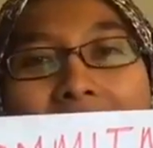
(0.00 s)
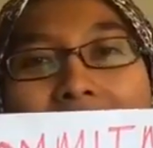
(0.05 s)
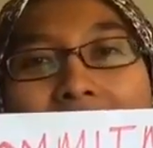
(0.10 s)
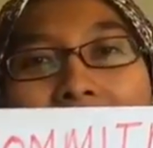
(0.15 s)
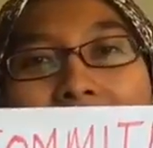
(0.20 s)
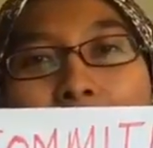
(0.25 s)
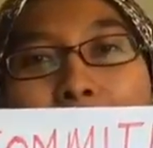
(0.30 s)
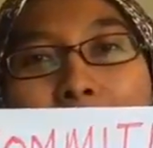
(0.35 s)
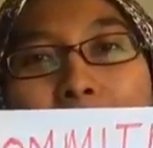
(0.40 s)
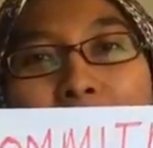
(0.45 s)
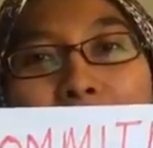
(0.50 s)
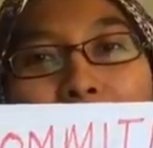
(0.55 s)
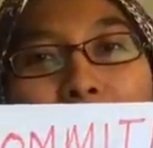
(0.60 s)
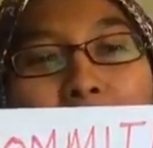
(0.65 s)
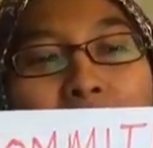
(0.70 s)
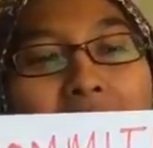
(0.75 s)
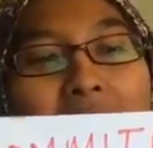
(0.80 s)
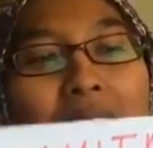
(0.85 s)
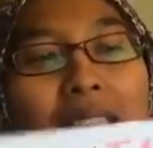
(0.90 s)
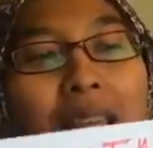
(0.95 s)
And number
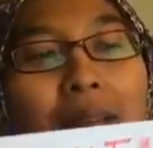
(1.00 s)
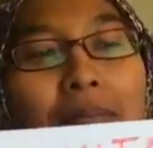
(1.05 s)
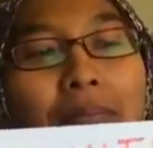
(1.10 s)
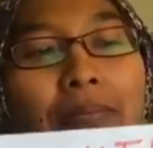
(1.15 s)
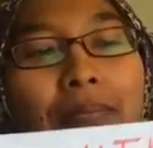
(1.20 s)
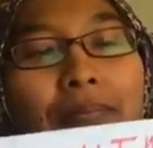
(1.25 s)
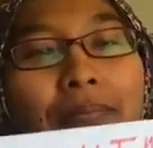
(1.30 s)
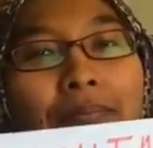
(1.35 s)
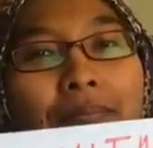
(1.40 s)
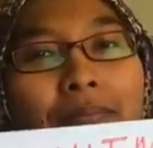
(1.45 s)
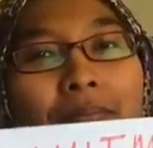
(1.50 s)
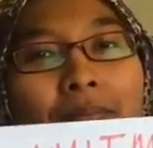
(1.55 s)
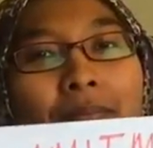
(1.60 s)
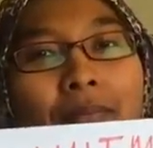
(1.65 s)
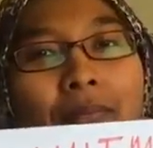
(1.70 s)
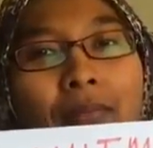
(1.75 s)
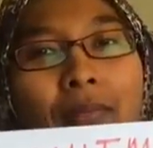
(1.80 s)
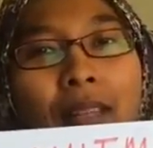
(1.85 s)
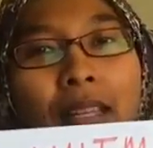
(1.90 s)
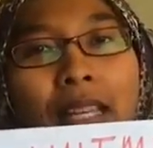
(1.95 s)
3,
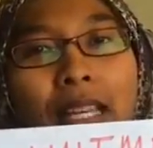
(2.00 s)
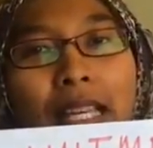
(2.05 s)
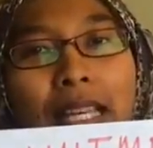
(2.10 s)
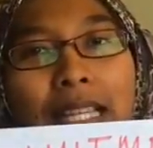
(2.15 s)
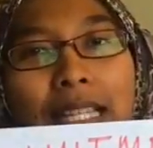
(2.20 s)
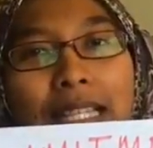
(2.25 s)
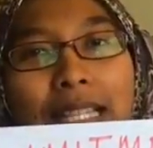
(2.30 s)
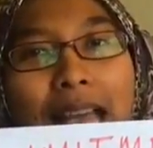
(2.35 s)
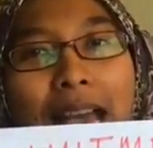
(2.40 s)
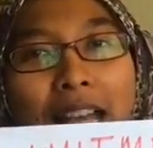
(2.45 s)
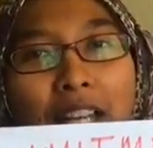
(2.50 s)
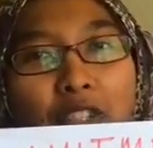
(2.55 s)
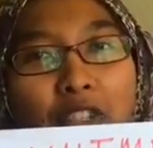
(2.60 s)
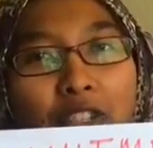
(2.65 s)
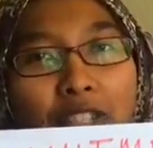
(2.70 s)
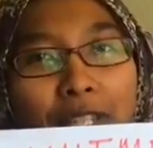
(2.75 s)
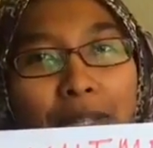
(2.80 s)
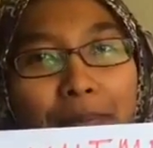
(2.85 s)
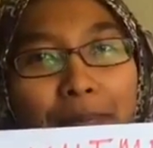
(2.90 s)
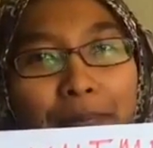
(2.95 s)
it's
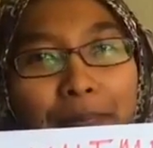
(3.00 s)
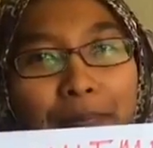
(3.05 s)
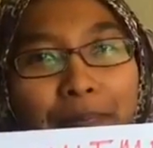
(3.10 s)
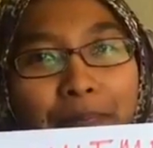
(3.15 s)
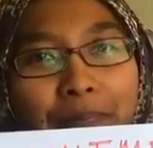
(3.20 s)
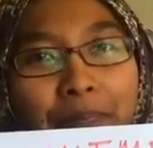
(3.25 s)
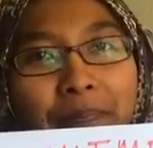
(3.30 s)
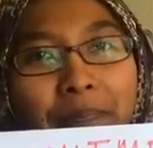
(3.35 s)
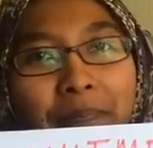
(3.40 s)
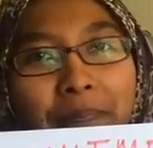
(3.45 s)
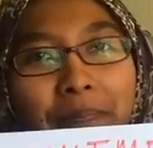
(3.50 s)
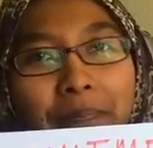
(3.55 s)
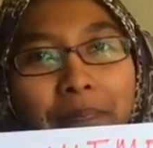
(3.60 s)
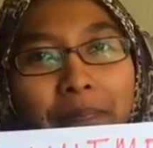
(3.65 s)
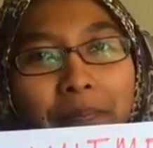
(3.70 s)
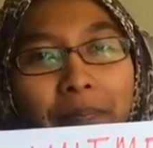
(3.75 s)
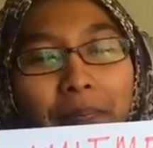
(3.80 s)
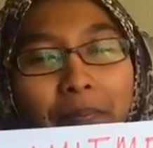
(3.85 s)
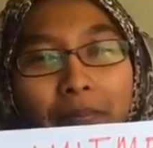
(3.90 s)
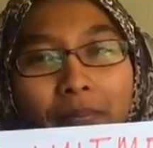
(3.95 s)
action.
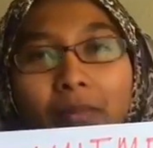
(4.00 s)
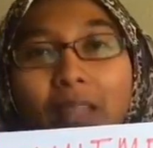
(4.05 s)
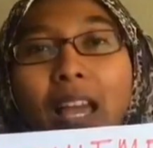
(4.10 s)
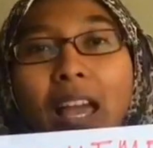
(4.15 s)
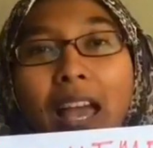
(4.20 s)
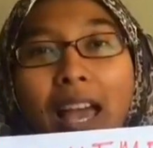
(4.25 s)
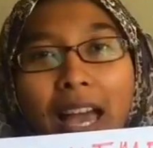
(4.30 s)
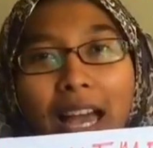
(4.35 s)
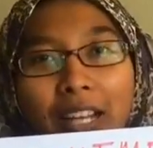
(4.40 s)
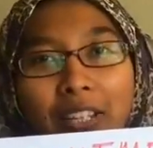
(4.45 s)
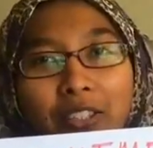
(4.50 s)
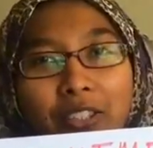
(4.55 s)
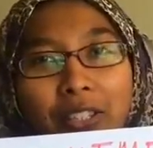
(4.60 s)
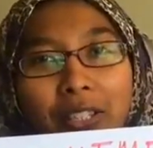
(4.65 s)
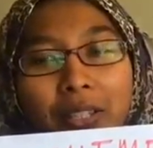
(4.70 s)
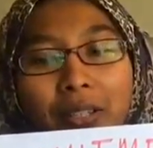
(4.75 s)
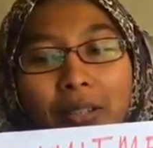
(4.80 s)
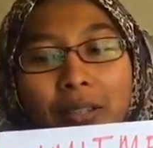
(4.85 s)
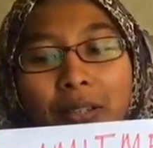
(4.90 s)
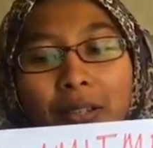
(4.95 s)

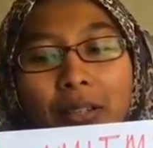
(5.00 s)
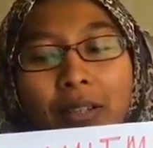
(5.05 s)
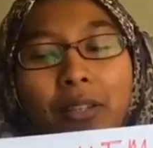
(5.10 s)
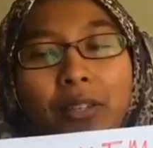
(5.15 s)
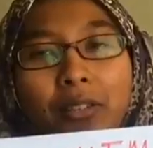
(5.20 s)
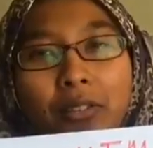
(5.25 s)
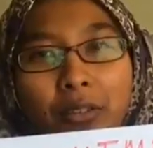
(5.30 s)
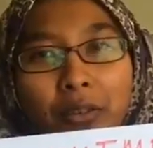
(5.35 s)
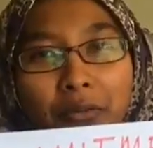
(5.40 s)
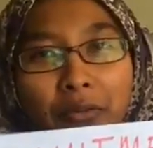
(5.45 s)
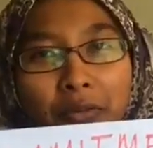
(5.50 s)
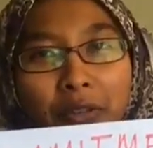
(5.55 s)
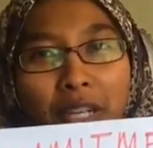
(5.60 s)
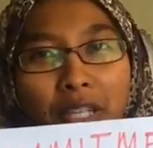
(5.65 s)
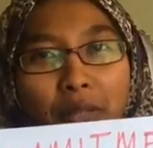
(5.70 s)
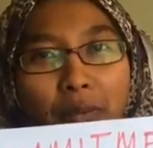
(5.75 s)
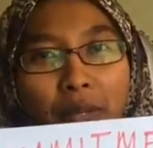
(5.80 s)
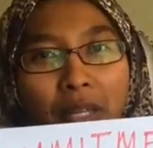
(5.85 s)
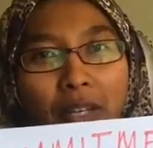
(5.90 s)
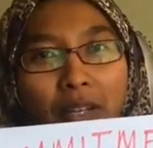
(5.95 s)
Action. So
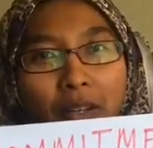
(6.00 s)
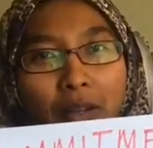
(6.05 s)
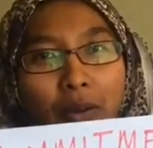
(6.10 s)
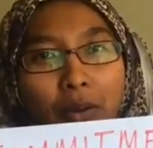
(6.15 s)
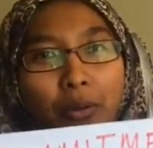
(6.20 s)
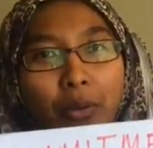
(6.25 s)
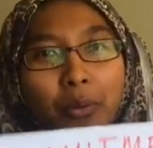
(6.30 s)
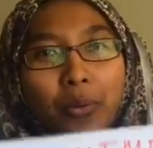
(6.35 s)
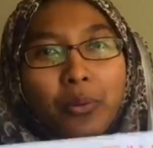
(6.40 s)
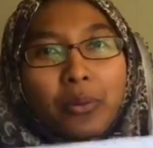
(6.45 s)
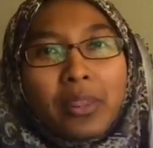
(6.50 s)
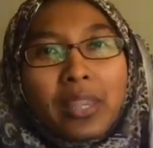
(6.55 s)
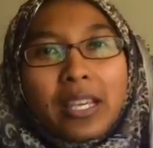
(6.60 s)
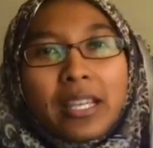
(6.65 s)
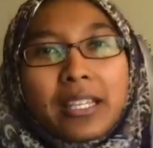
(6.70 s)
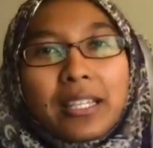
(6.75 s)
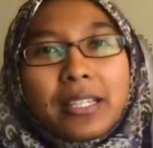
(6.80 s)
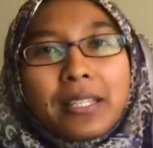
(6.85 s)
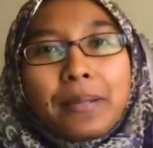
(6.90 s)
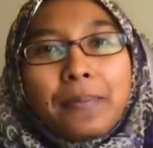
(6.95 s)
first we're going to go through
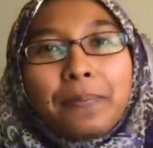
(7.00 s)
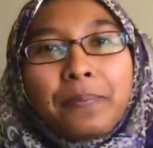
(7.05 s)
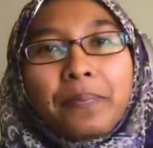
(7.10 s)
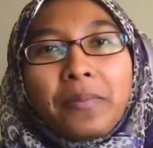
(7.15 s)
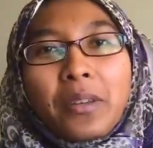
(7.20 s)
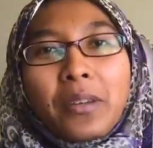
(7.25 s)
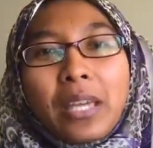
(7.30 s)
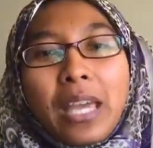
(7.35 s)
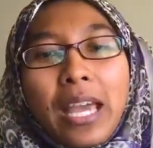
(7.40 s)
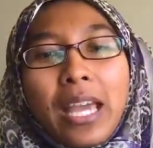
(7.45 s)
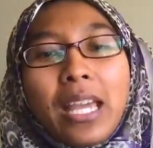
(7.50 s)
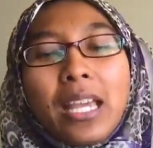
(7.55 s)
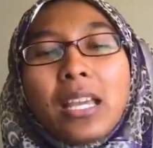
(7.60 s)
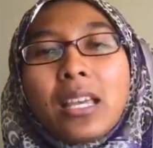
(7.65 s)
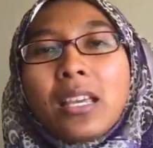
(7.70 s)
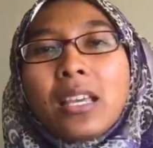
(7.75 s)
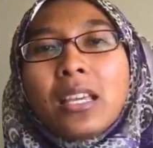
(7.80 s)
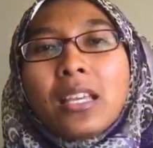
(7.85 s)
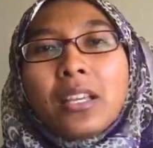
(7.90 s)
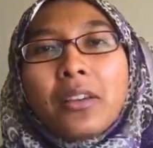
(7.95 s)
this, okay?
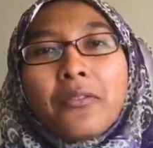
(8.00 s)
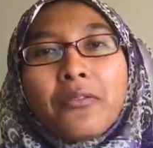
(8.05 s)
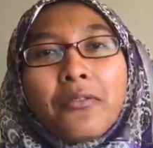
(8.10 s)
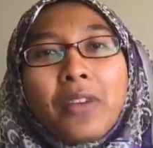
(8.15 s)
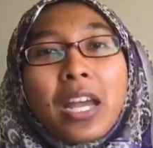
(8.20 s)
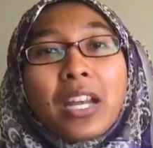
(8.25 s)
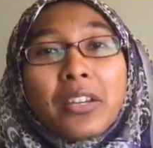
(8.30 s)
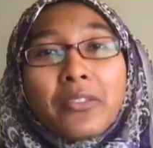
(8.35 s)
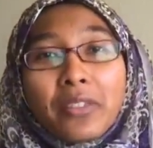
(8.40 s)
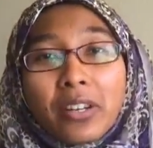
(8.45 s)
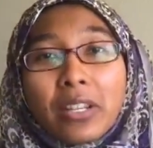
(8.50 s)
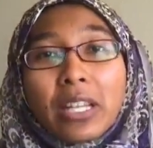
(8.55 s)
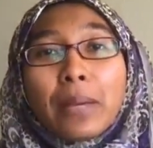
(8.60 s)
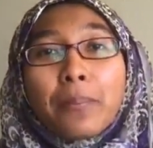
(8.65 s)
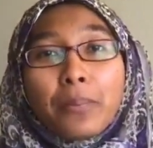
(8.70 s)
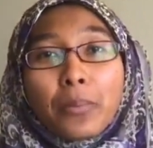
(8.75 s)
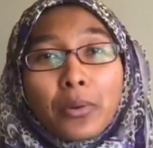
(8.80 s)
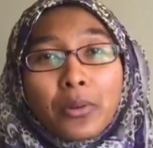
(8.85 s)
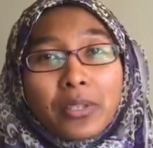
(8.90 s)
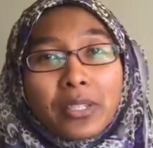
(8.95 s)
Very, very
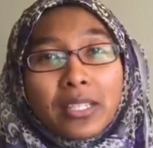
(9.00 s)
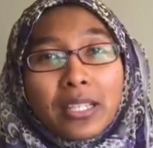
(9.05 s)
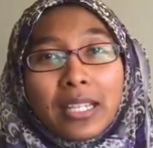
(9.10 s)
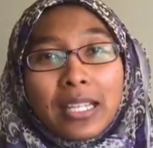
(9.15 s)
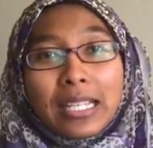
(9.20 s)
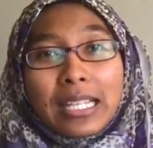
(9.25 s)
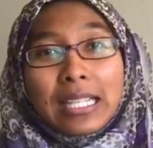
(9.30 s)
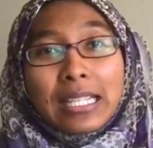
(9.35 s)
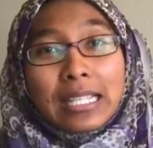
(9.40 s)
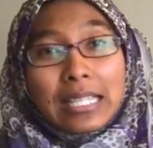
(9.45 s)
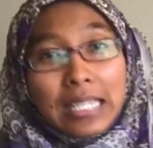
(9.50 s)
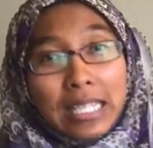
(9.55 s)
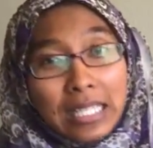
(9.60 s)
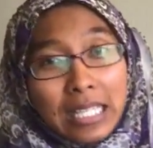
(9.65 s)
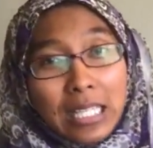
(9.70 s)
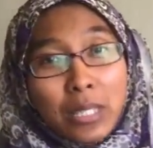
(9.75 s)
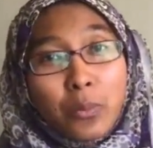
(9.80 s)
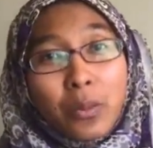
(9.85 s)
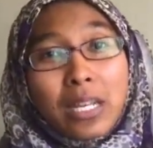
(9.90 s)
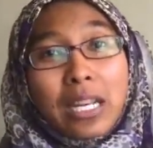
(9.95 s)
important because
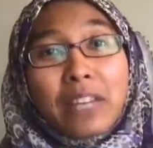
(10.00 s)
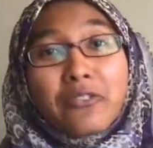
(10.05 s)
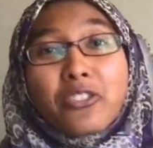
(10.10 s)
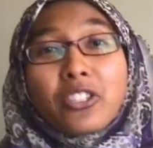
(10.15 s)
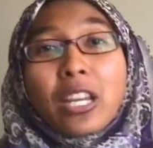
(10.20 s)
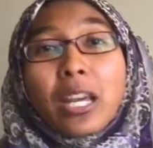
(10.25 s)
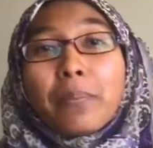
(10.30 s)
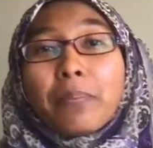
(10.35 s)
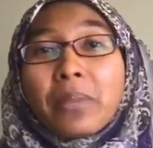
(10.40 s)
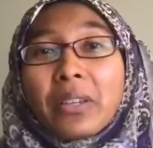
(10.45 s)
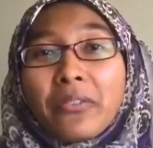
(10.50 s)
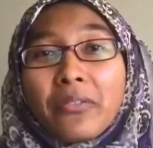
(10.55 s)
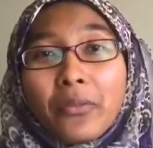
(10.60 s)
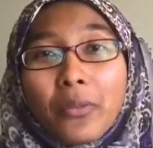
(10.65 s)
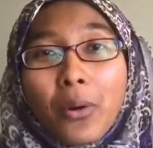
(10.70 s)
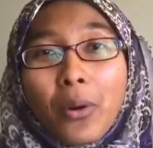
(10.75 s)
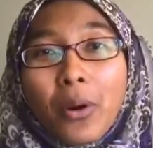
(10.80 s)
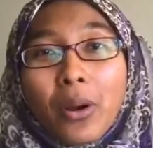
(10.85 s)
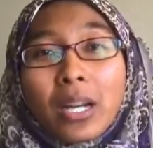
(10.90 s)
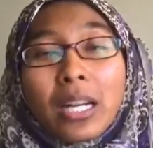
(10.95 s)
this is what I've shared
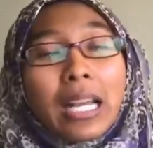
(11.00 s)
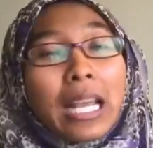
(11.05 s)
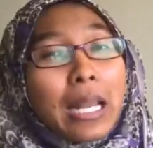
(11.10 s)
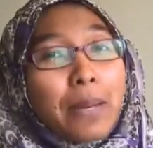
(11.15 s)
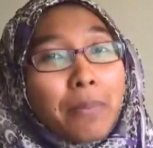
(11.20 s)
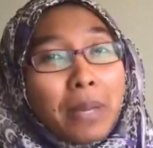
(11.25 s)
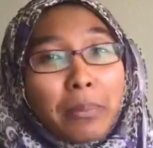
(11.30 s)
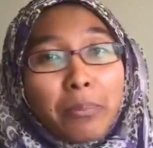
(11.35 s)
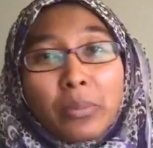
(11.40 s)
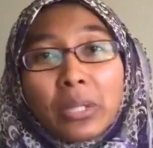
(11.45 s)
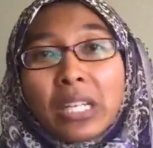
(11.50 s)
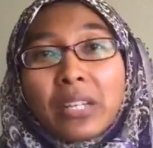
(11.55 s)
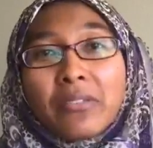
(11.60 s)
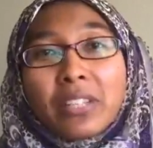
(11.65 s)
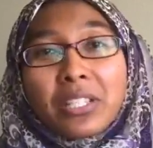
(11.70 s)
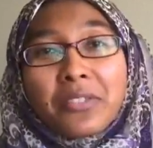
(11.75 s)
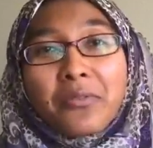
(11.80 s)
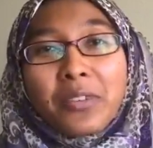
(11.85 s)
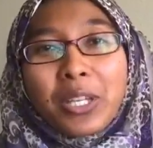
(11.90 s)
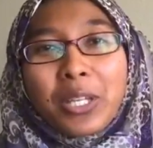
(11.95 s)
before in my
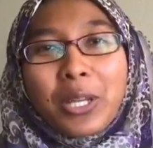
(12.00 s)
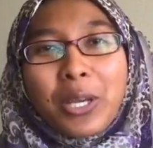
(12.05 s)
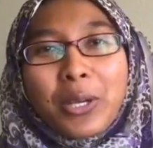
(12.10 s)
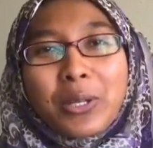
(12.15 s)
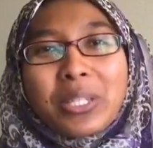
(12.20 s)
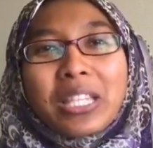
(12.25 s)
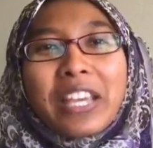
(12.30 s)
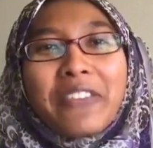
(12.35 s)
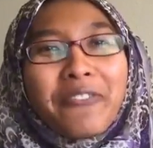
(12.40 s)
previous videos.